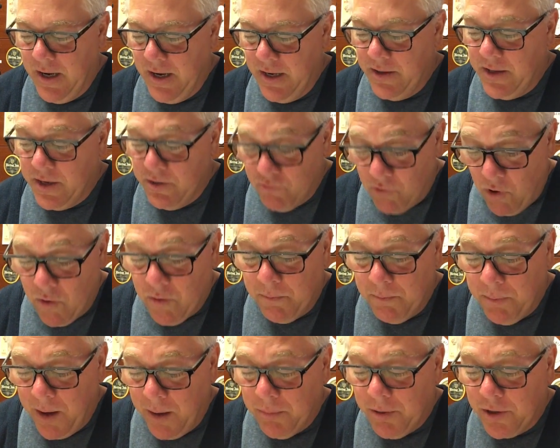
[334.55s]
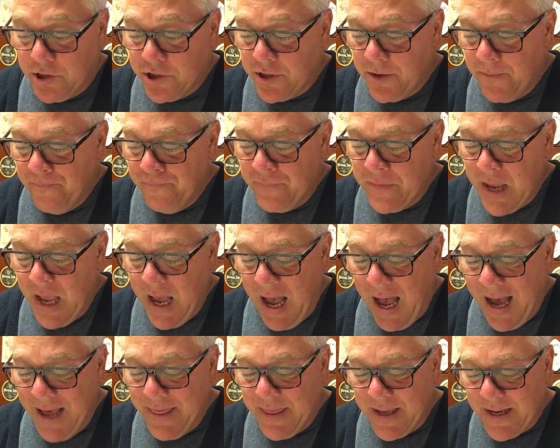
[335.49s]
that he wrote and published,
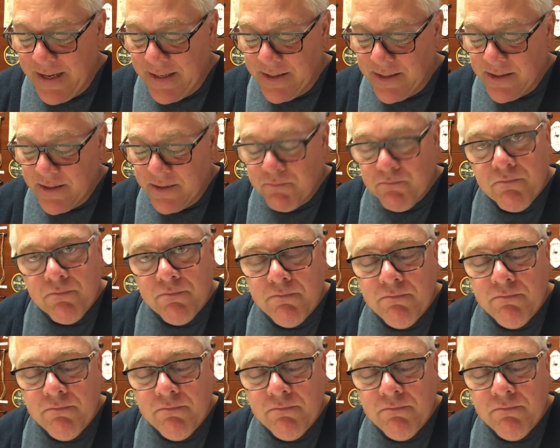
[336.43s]
I think is,